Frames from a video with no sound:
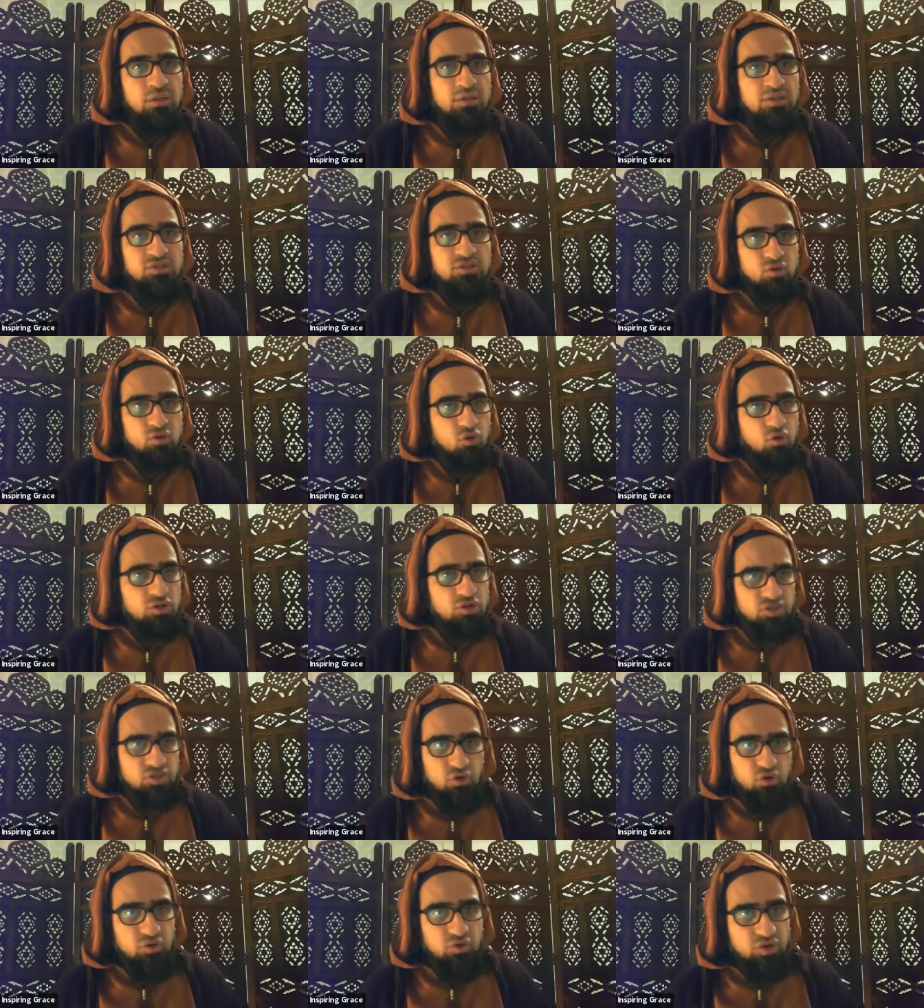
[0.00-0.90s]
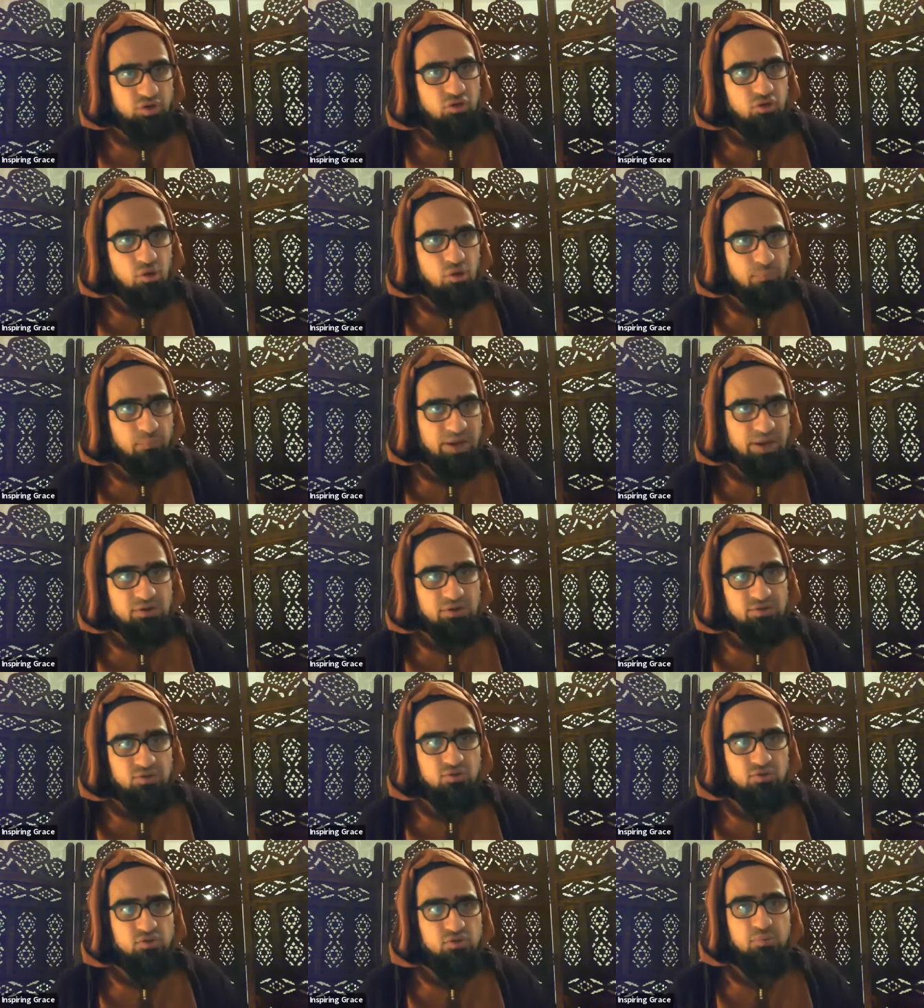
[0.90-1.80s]
There's no historical
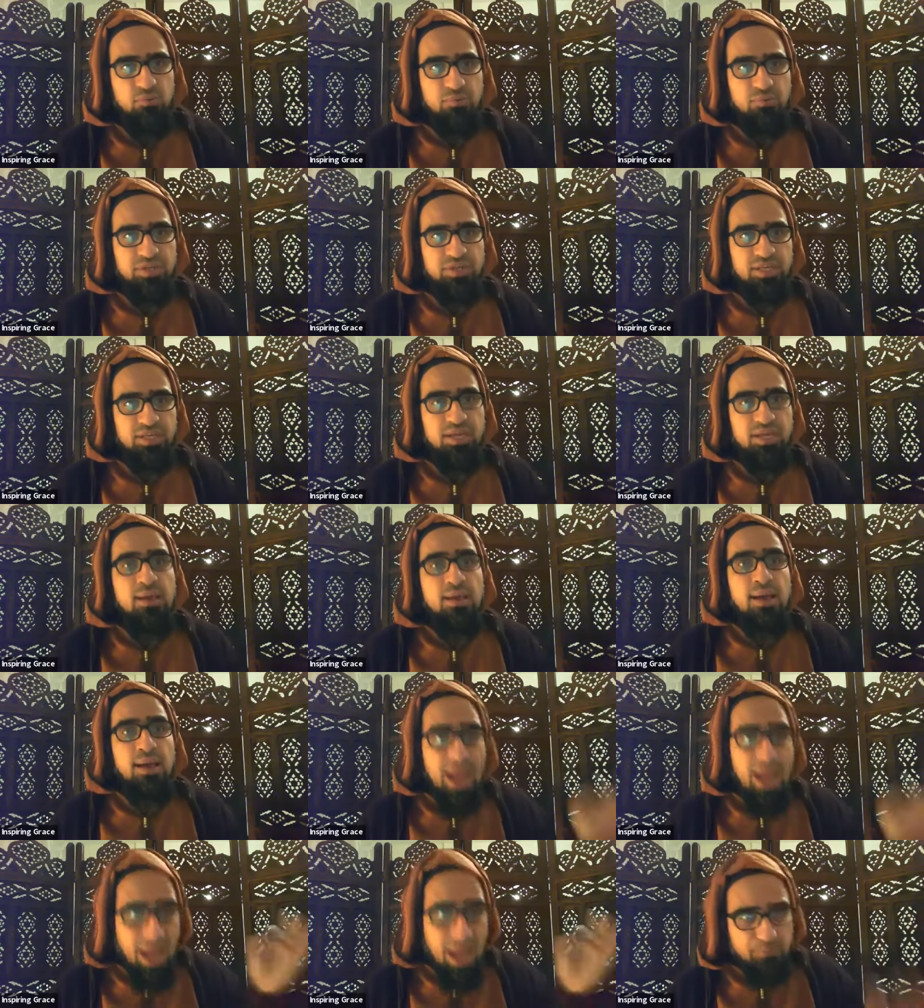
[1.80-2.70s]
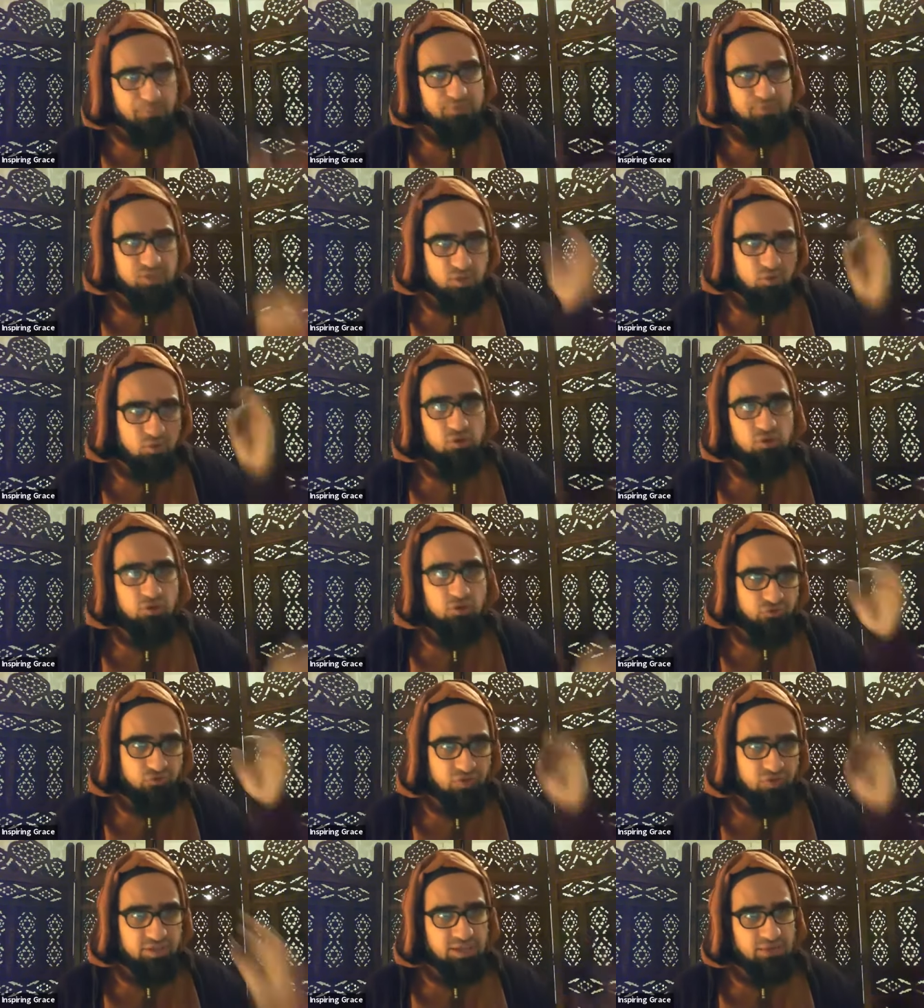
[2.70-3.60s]
comparison to somebody absolutely
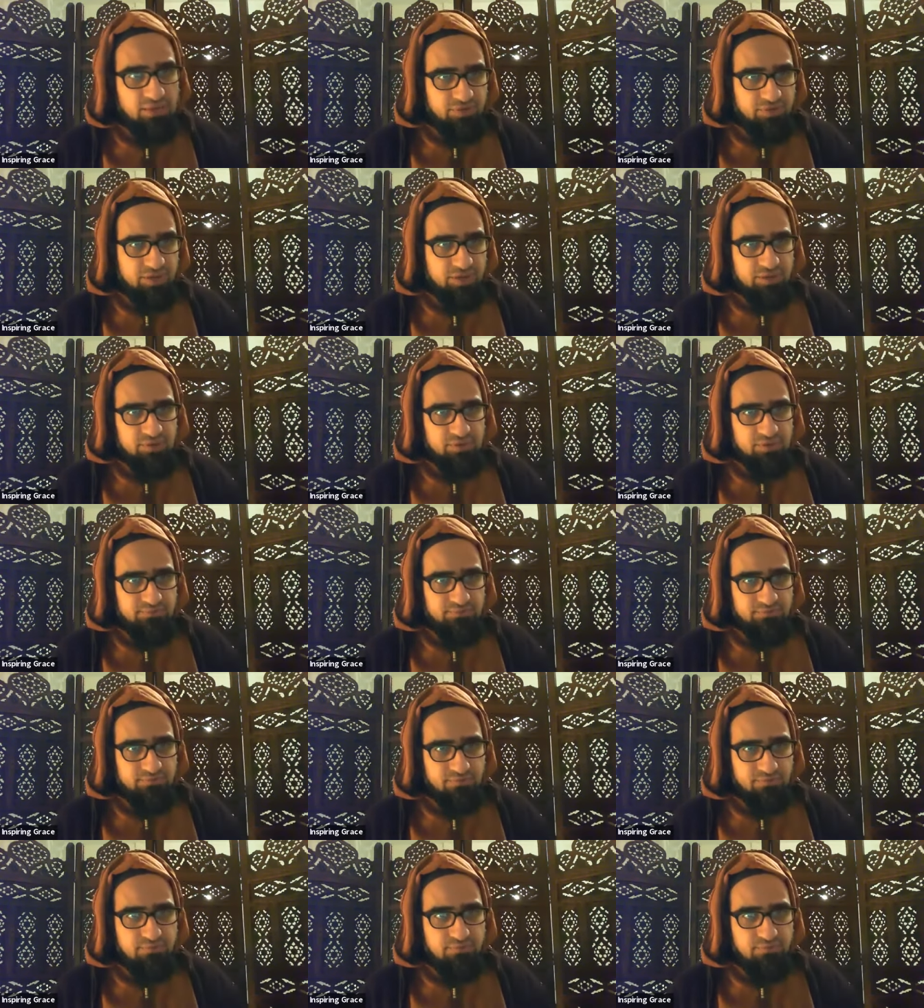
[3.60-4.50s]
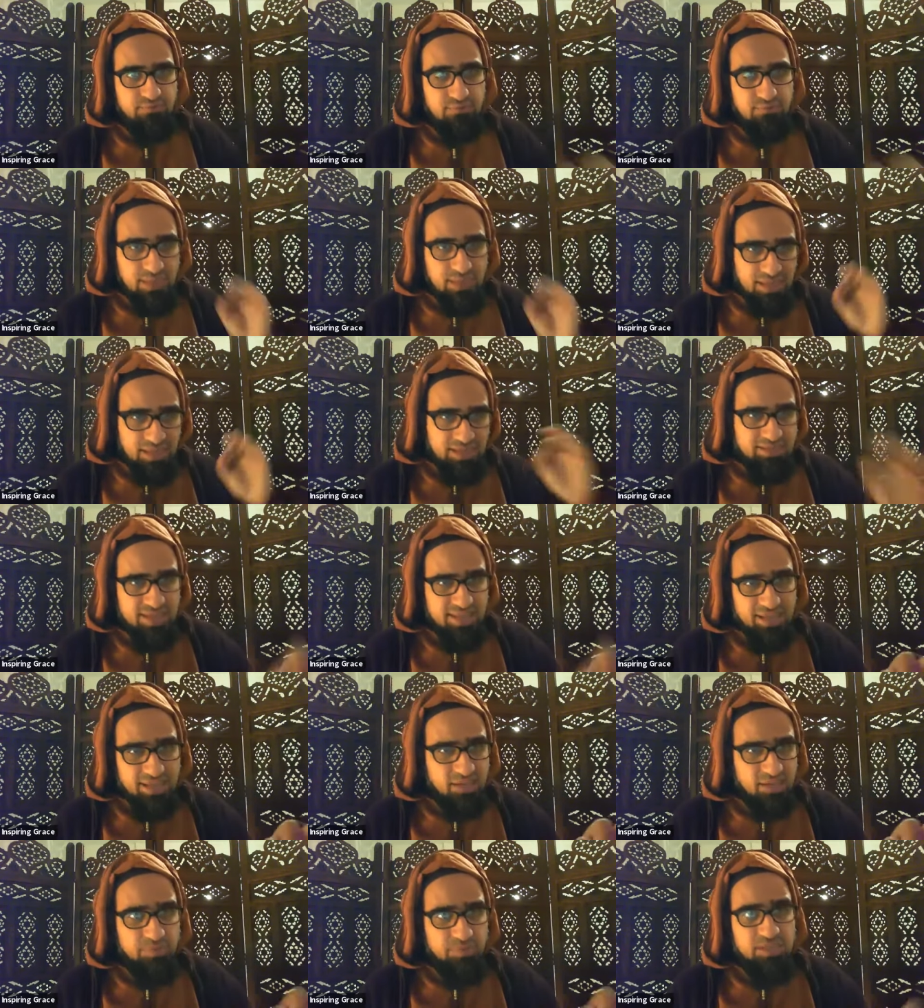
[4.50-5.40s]
forgiving his
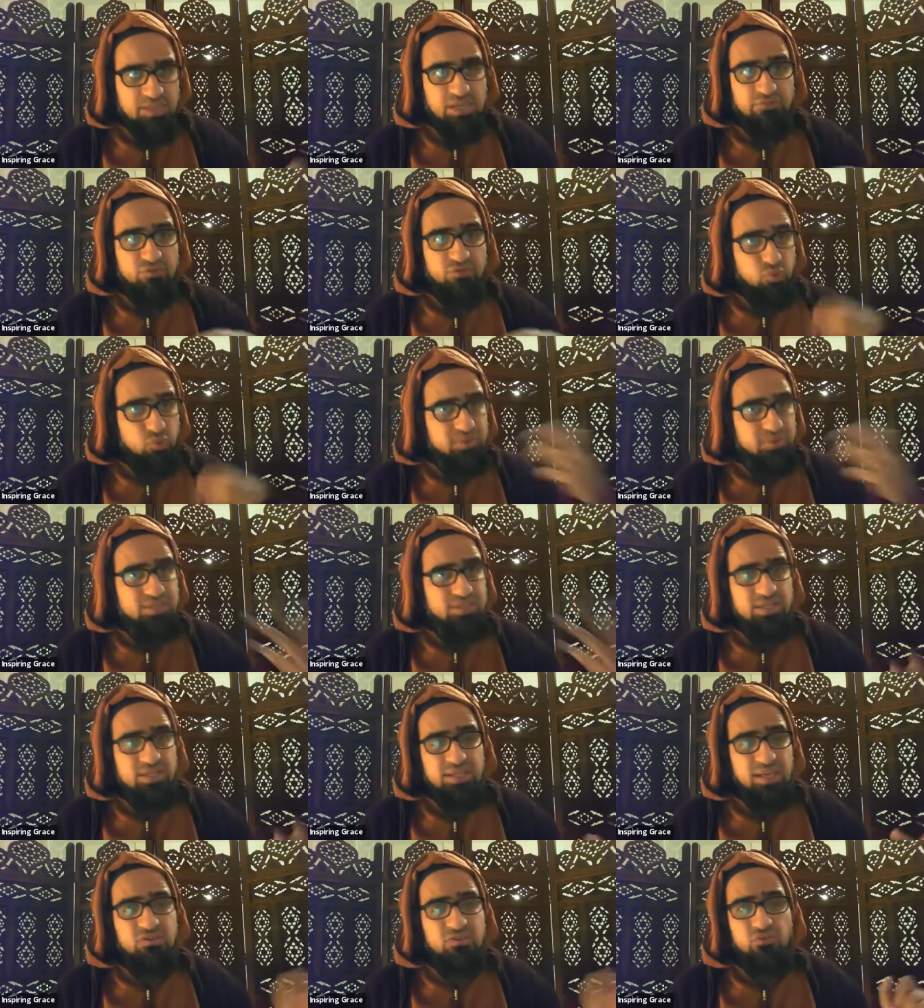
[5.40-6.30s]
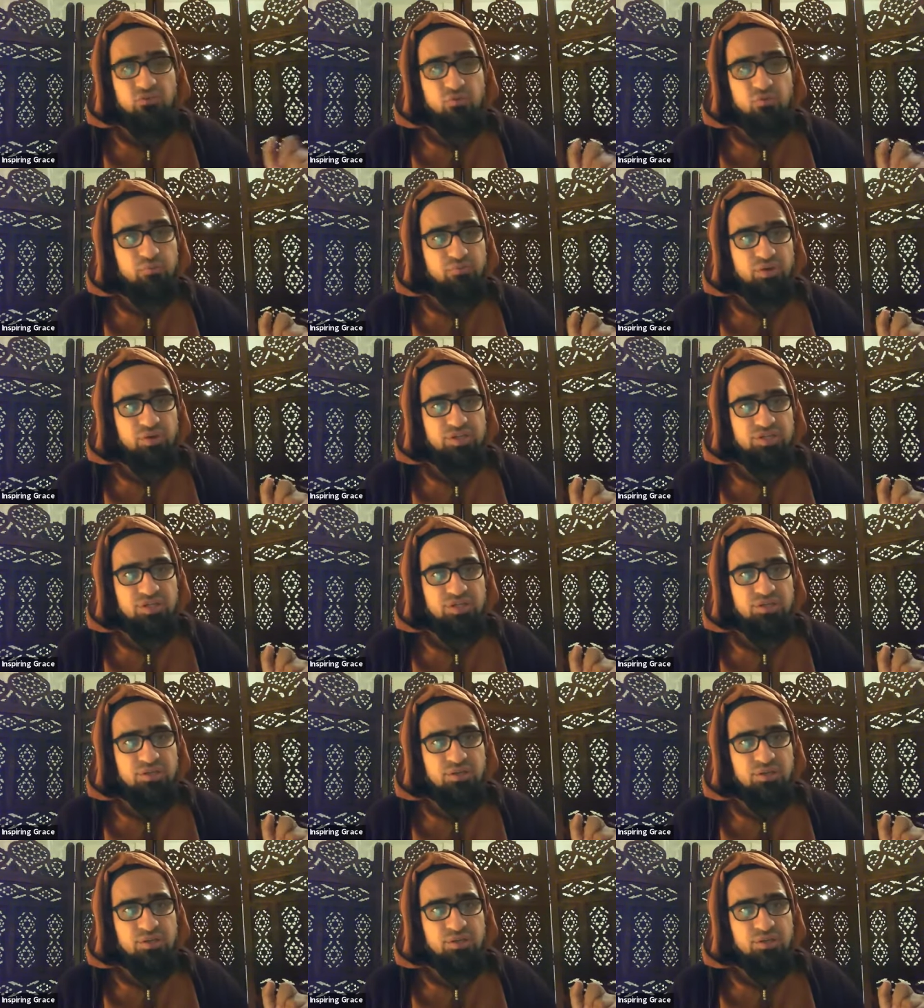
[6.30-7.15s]
enemies after 20 years of oppression,